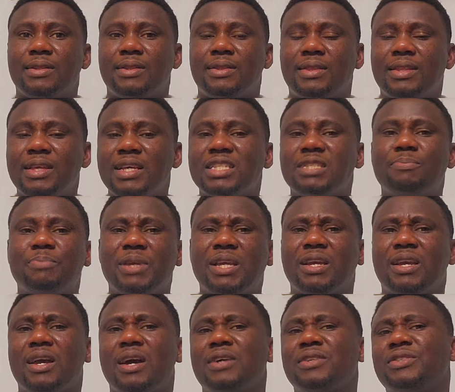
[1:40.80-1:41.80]
These
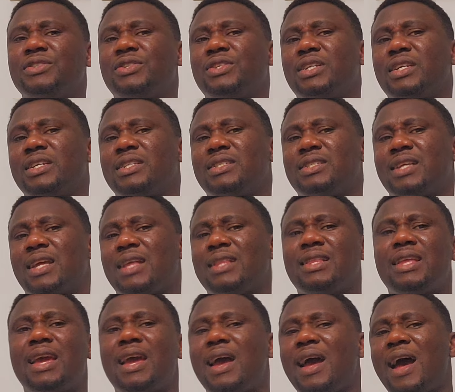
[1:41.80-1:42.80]
big countries,
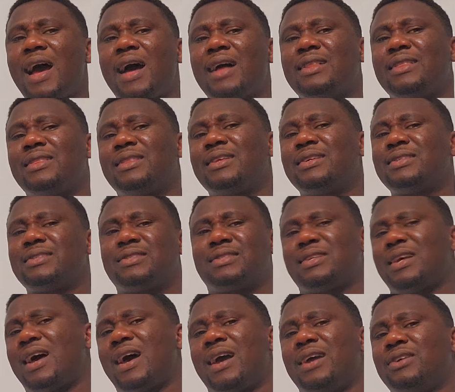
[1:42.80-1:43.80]
they are
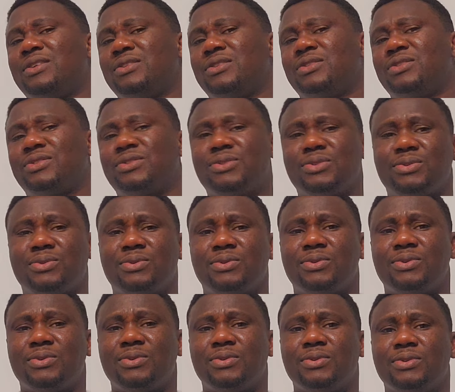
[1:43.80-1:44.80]
designed
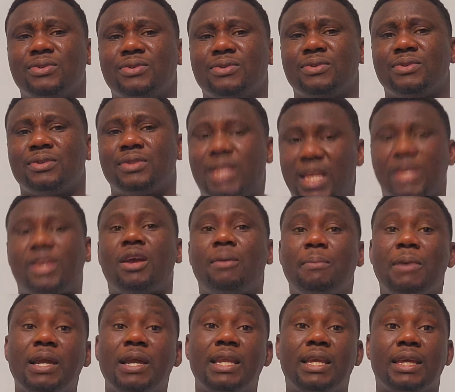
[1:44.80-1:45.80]
to take
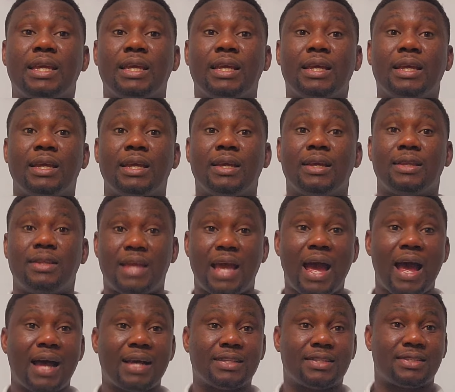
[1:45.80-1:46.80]
your money.
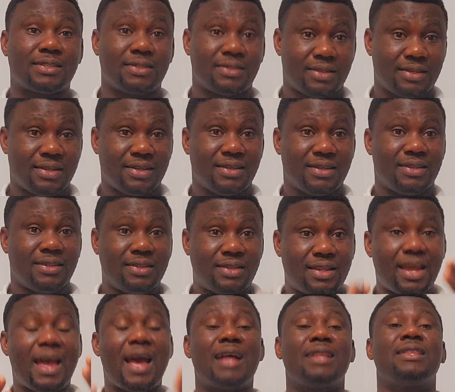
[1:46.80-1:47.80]
Yes,
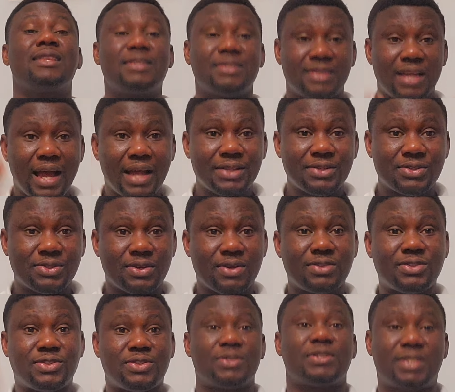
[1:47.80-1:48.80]
they are designed
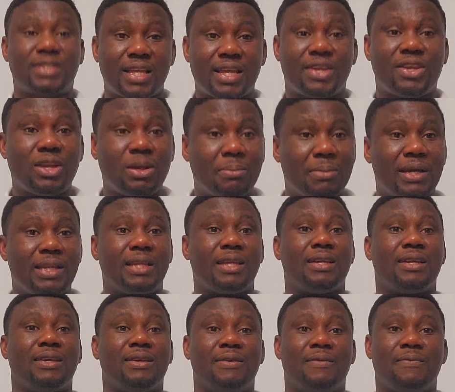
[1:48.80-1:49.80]
to just take your
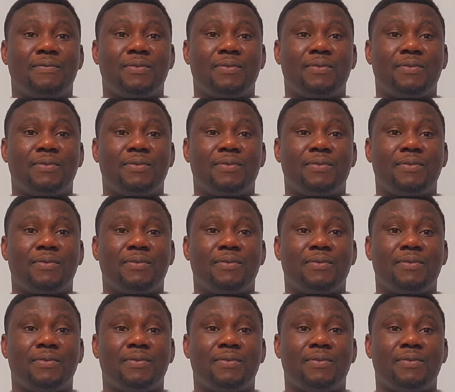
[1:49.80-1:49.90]
money